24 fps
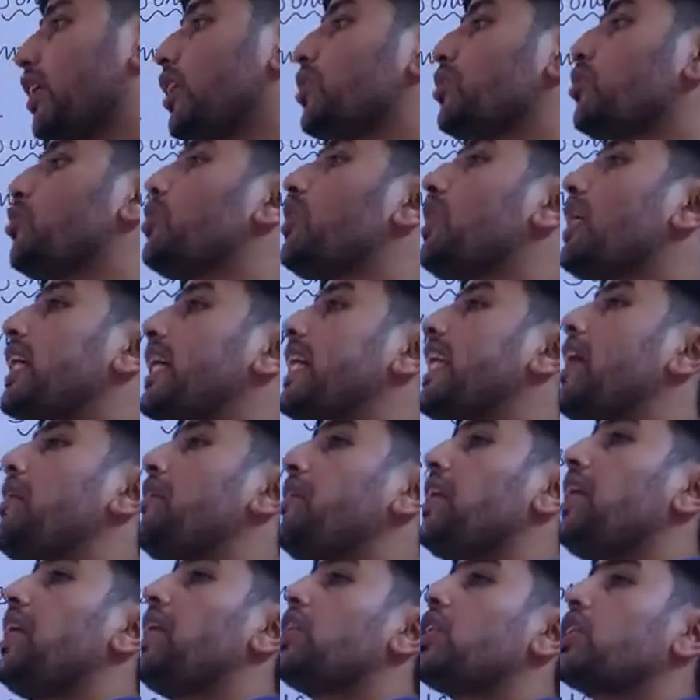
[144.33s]
So the
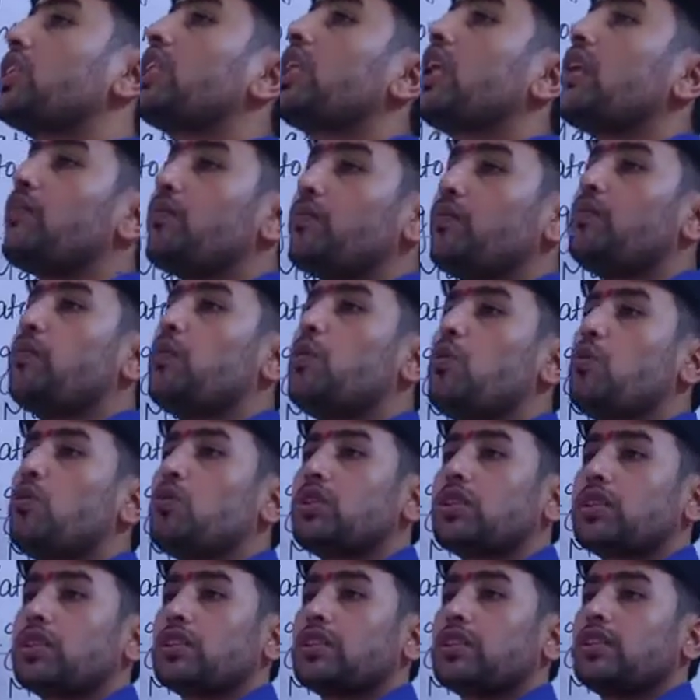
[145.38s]
gravitational
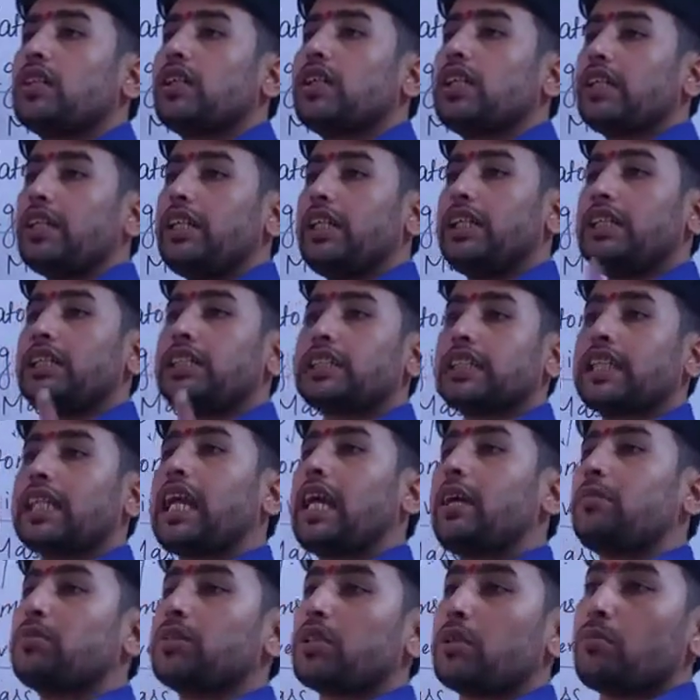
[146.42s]
force
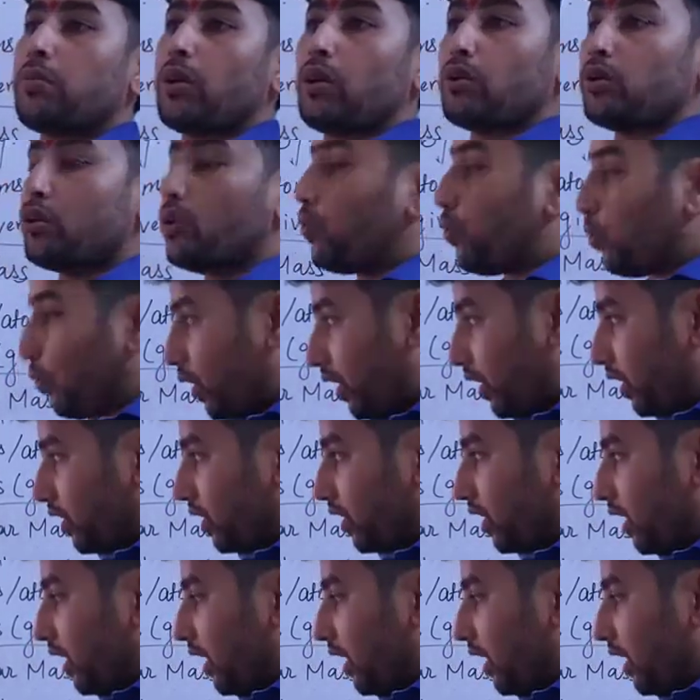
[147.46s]
describes about the weight.